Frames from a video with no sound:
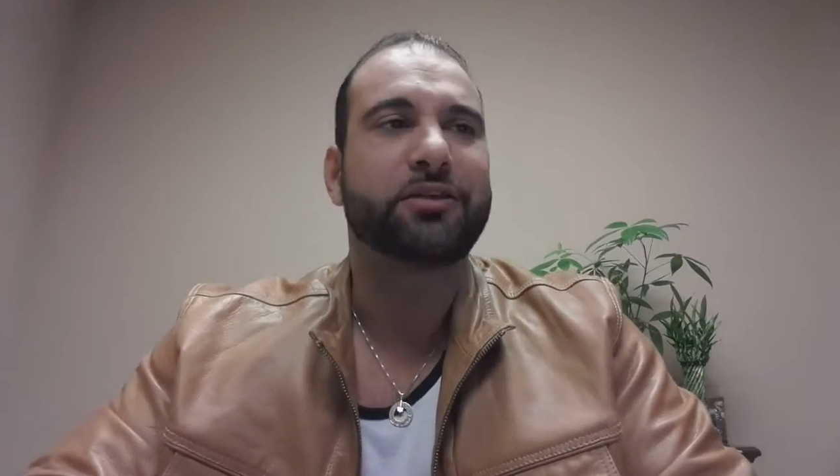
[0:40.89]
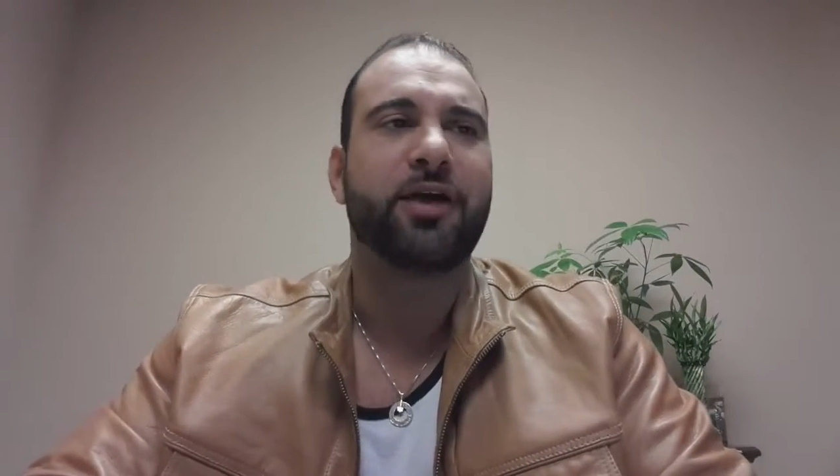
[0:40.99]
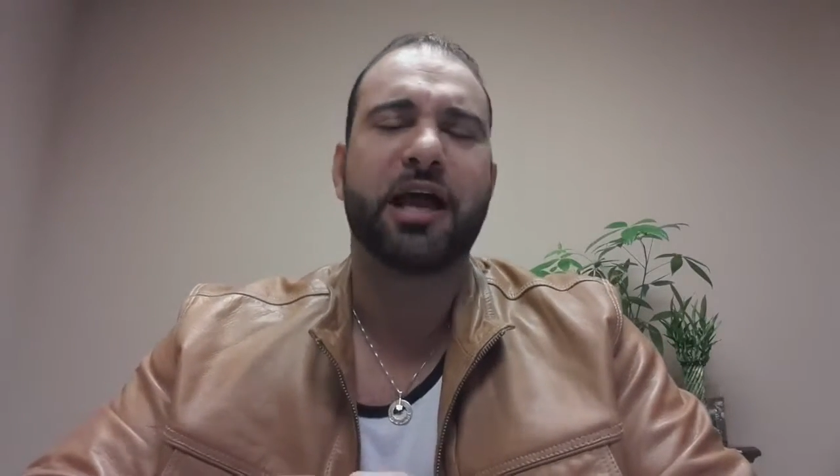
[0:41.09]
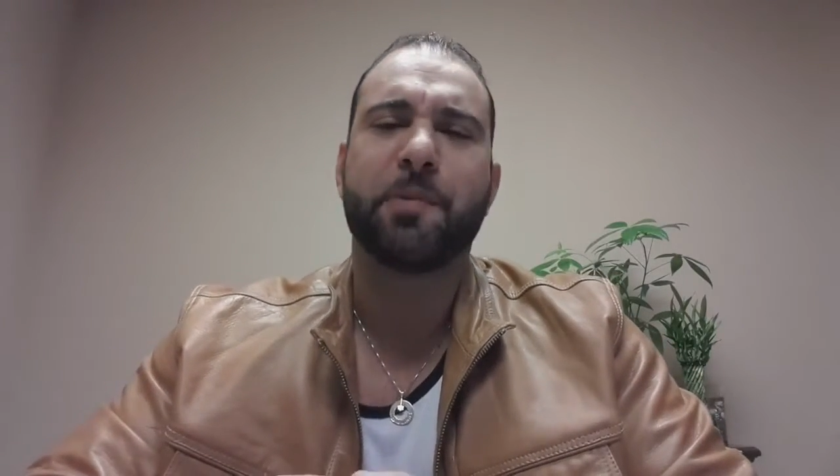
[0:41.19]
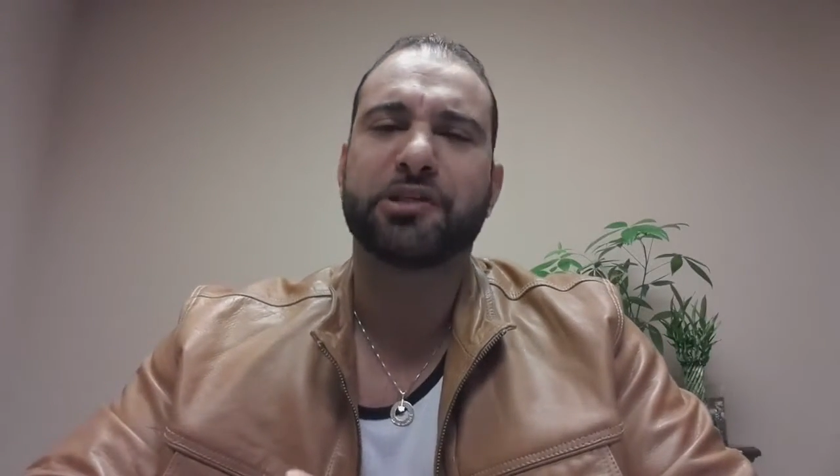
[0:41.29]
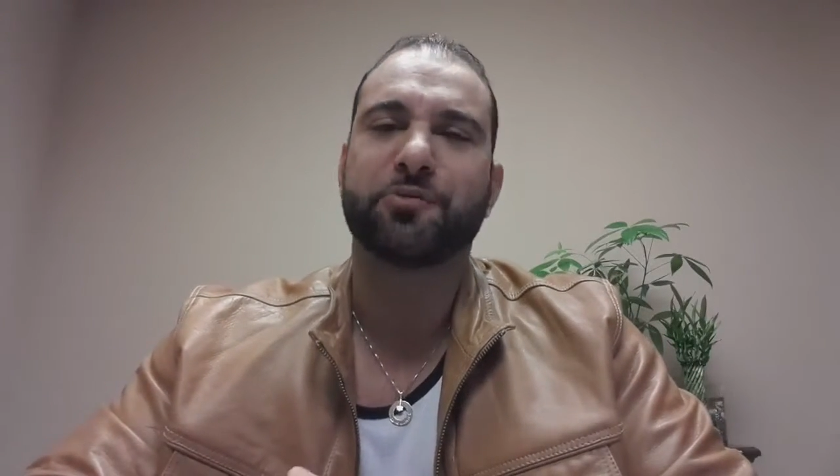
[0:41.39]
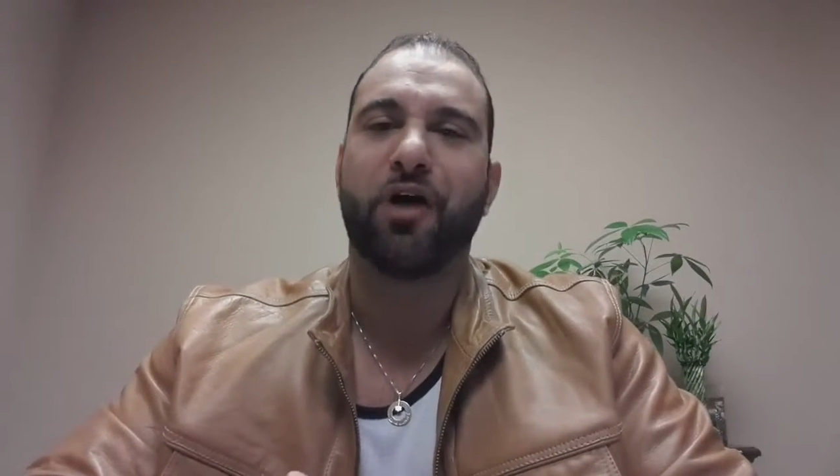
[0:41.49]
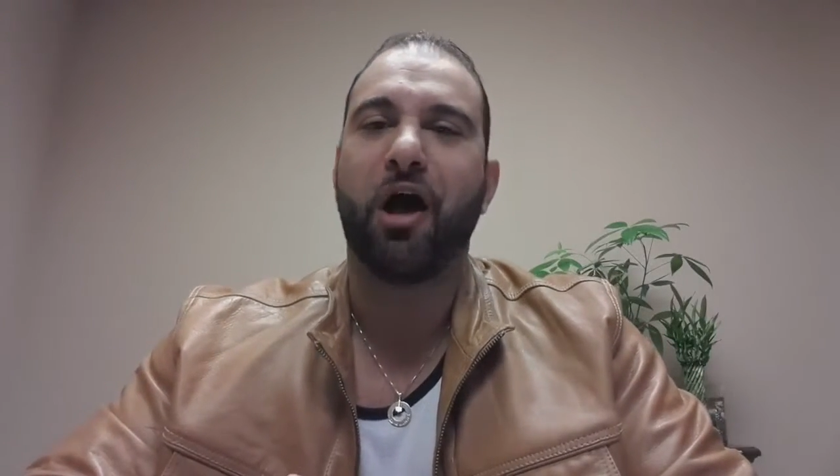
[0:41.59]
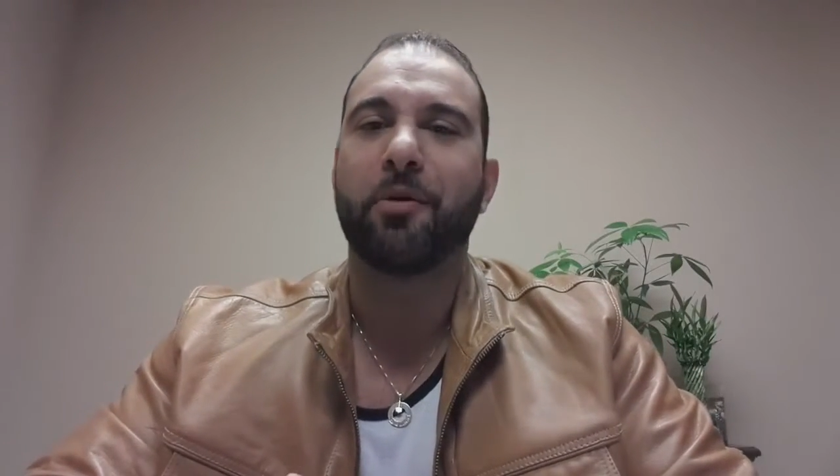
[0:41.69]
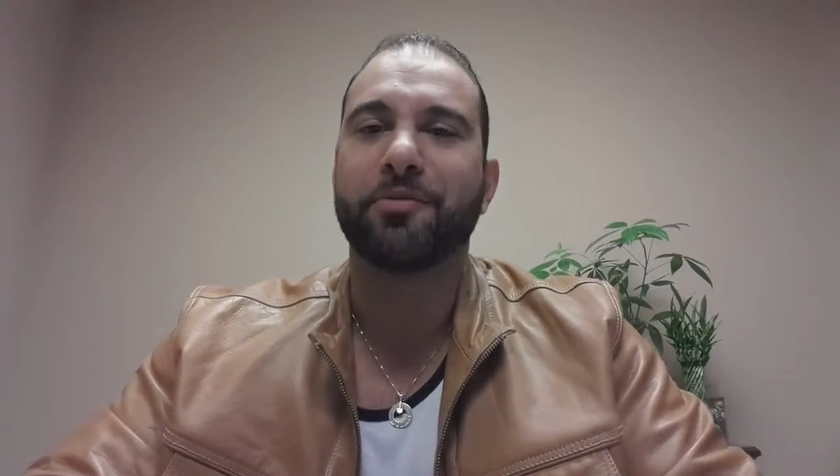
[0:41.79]
to talk about some
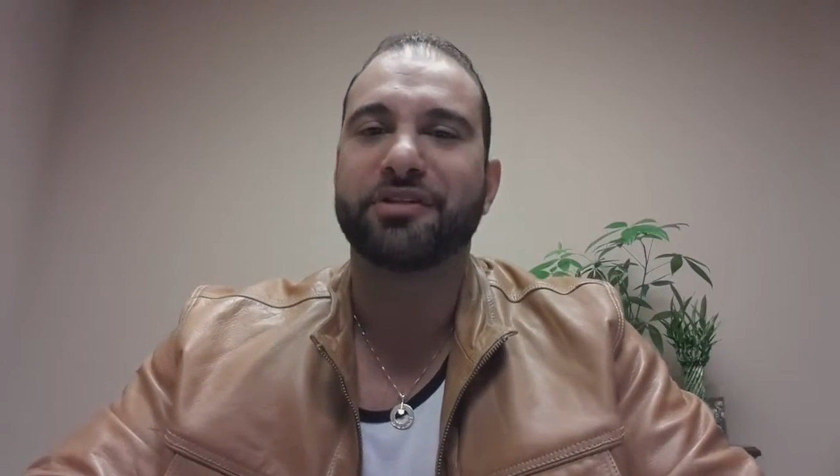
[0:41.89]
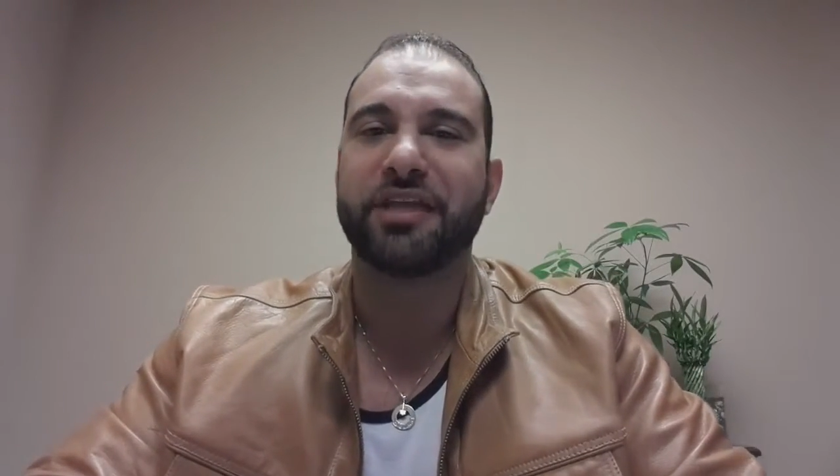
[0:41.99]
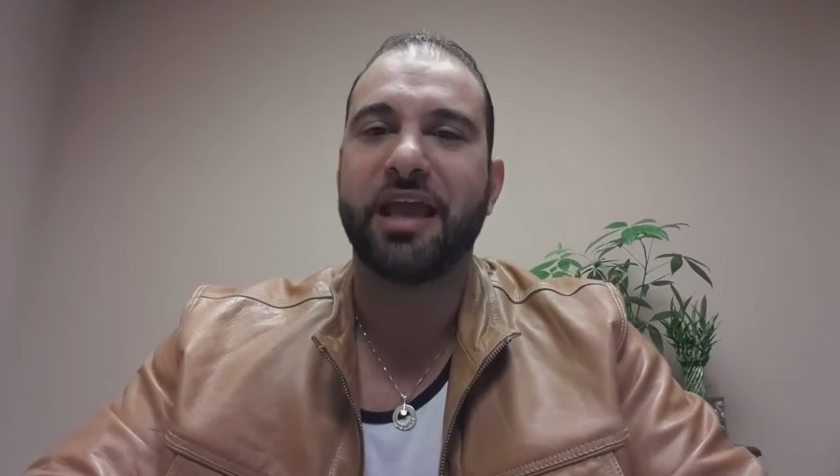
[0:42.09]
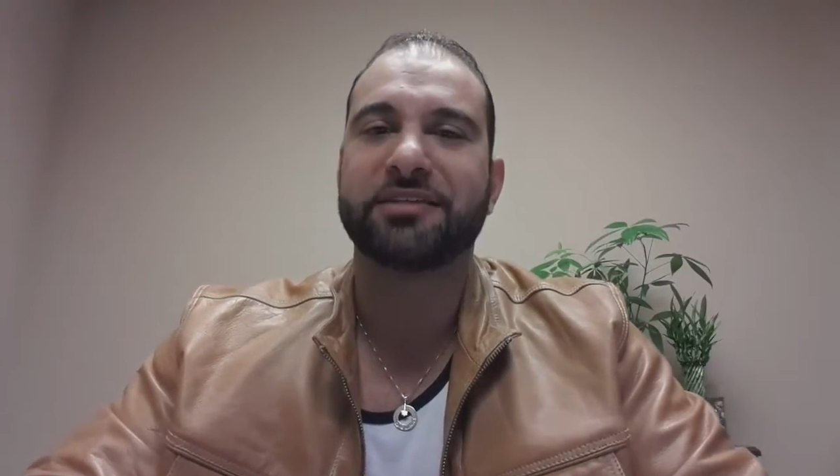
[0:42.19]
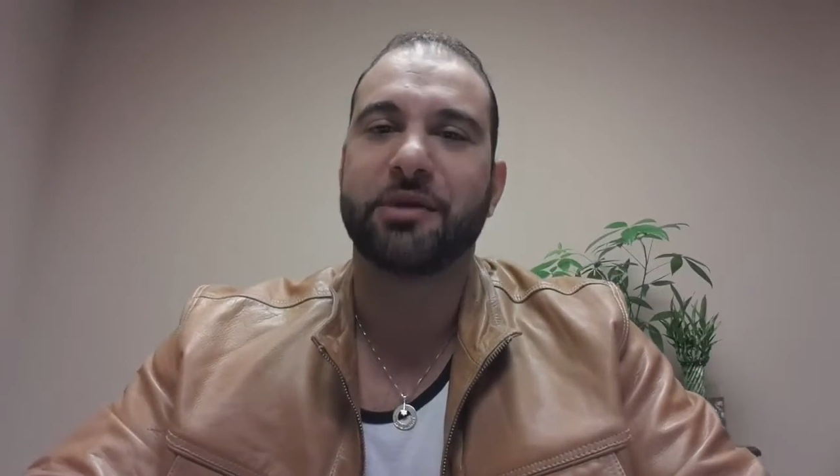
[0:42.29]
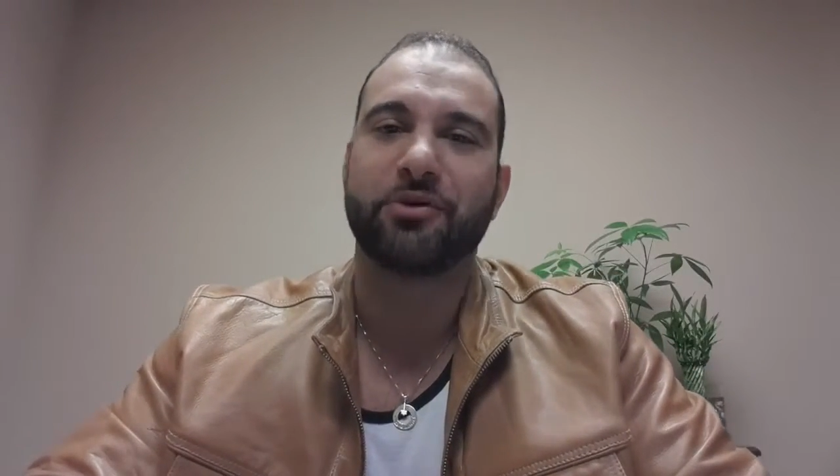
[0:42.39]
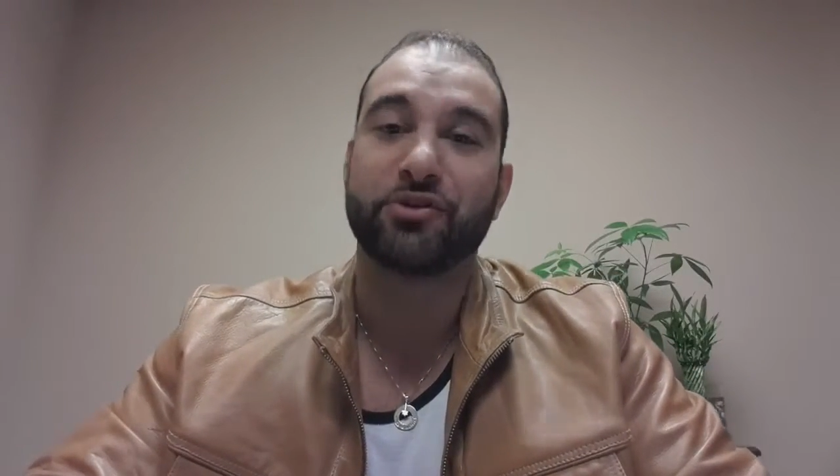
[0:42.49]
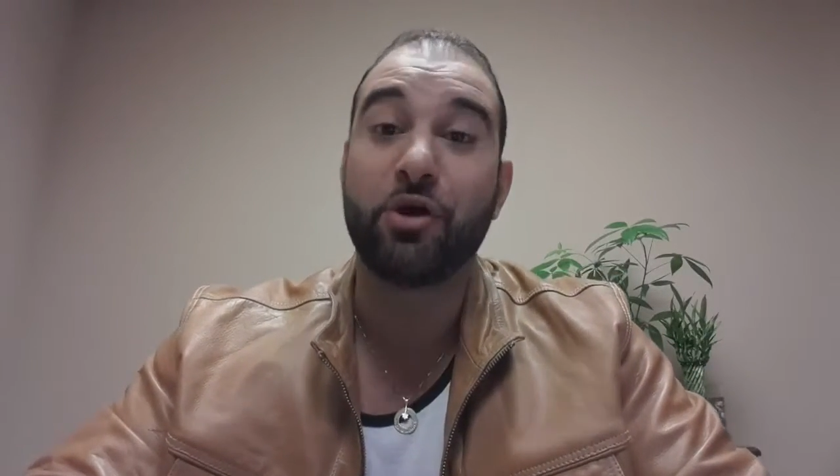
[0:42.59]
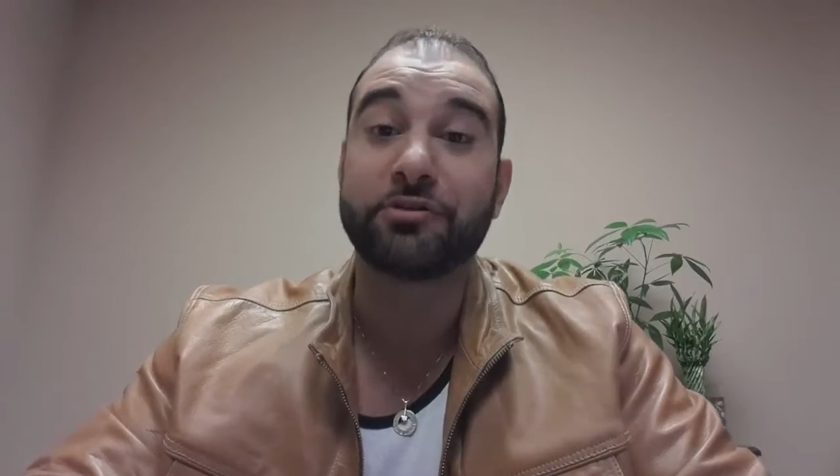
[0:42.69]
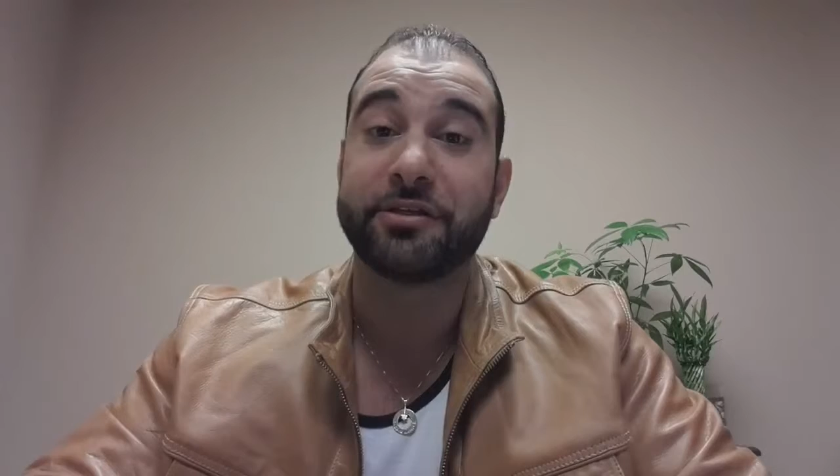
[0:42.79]
common mistakes that
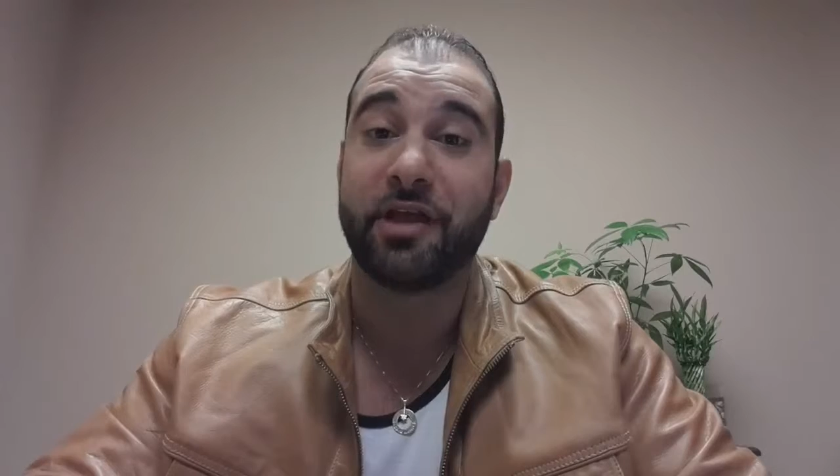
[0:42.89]
result